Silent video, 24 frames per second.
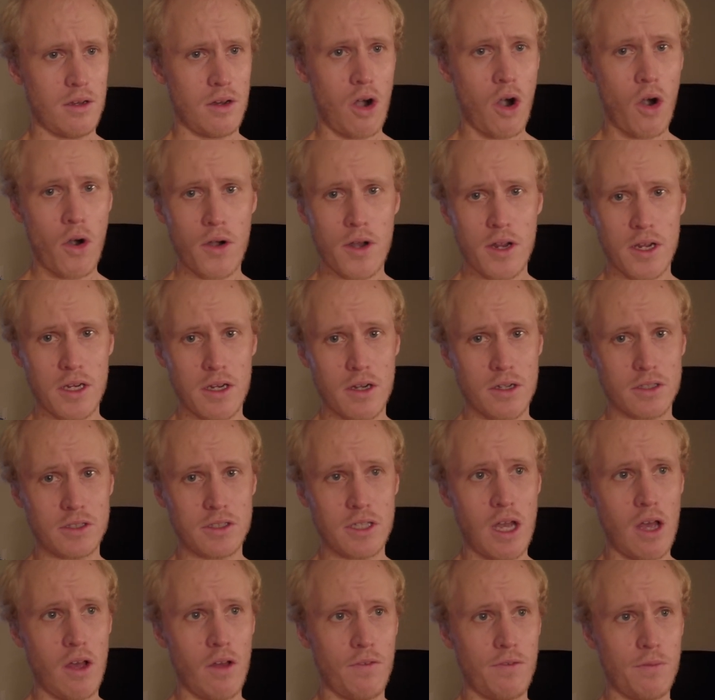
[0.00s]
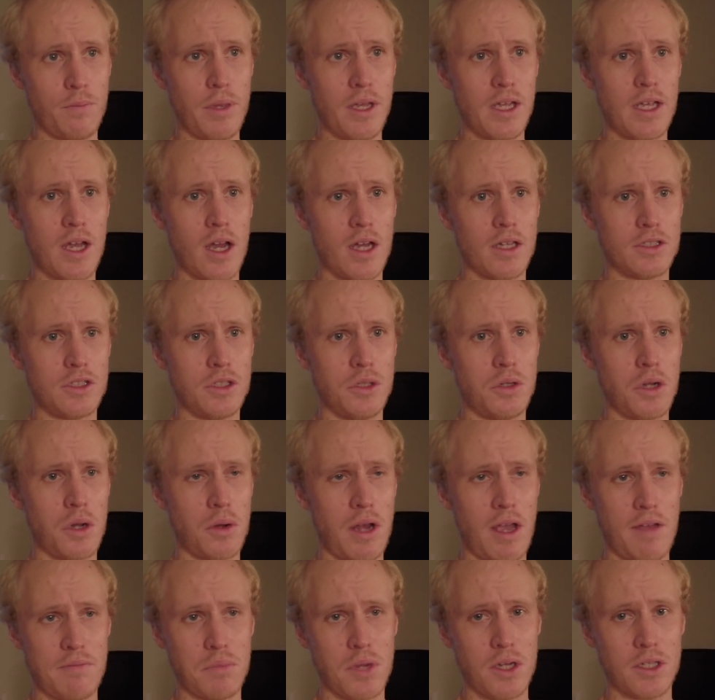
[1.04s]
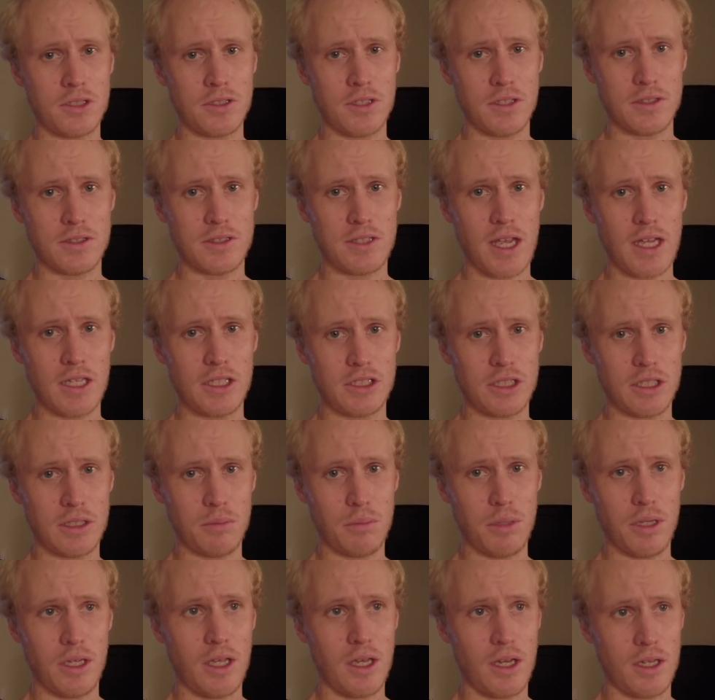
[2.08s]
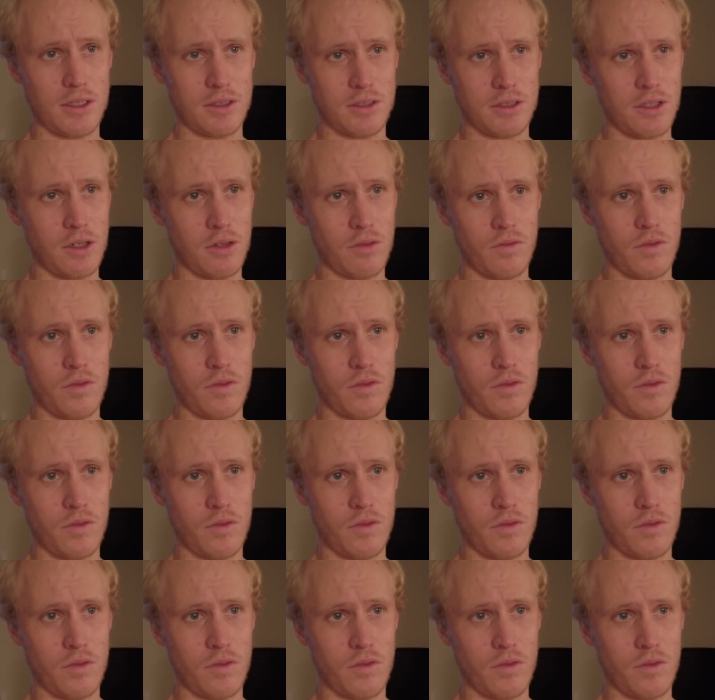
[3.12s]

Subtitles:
hurting yourself because you don't have much sensation because